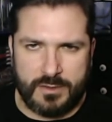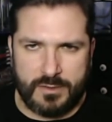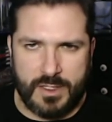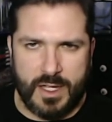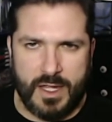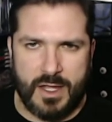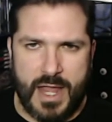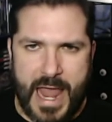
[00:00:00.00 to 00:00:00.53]

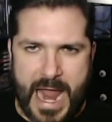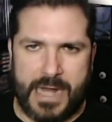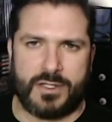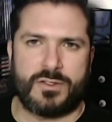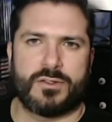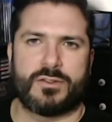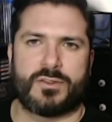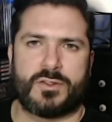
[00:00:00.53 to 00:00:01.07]

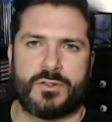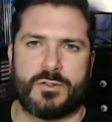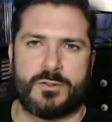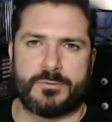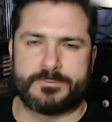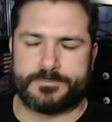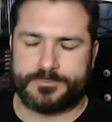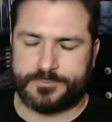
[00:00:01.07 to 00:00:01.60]
actors
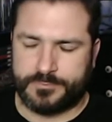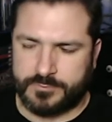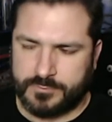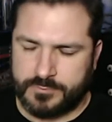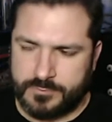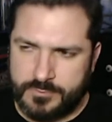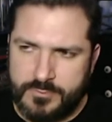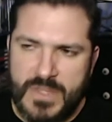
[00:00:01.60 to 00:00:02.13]
who
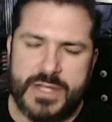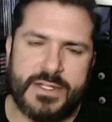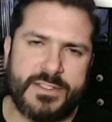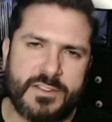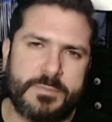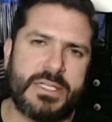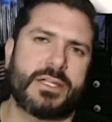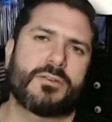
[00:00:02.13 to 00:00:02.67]
needs
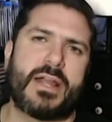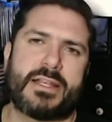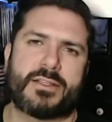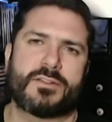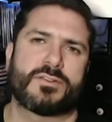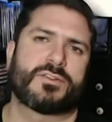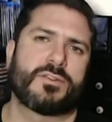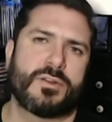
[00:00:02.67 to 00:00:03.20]
to be in the right
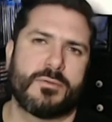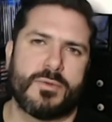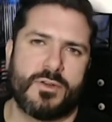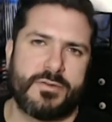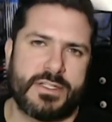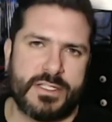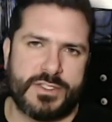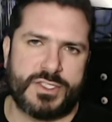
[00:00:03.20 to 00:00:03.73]
sort of
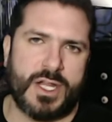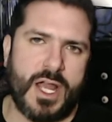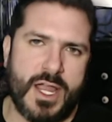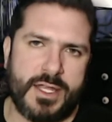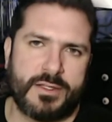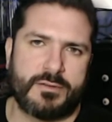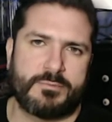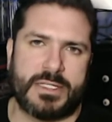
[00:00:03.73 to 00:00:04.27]
movie to
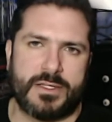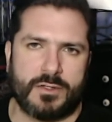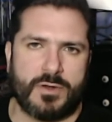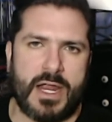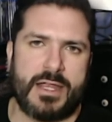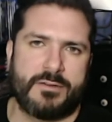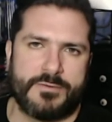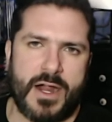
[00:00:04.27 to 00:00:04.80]
shine, be in the
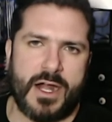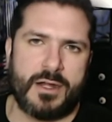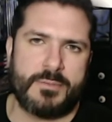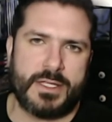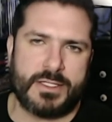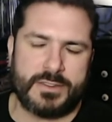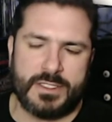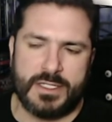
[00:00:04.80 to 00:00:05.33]
right
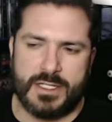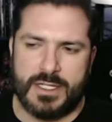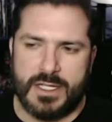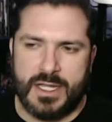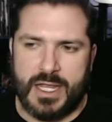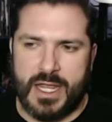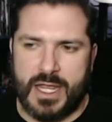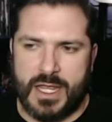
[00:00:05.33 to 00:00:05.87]
environment.
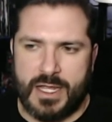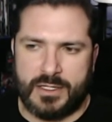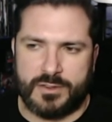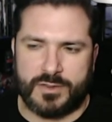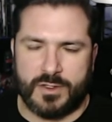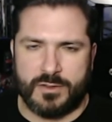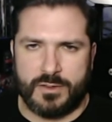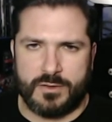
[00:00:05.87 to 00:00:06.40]

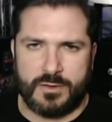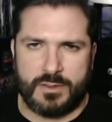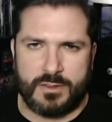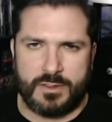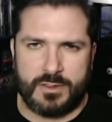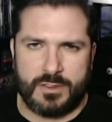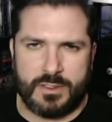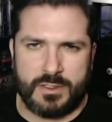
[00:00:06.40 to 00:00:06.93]
And so
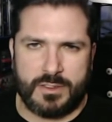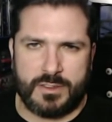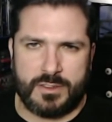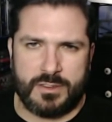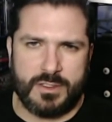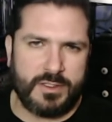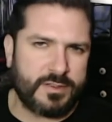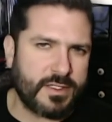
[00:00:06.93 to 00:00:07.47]

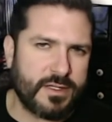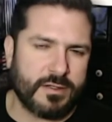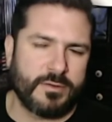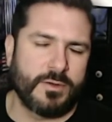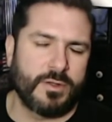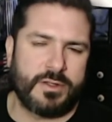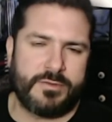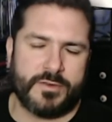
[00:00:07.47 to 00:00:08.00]
he's either
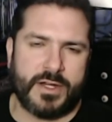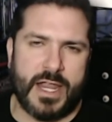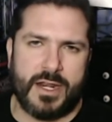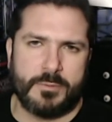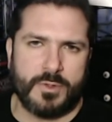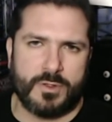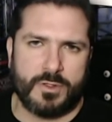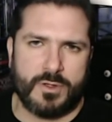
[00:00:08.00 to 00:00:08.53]
really
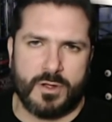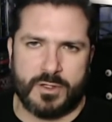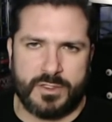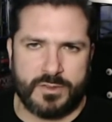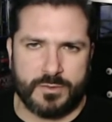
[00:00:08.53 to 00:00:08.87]
forgettable or he's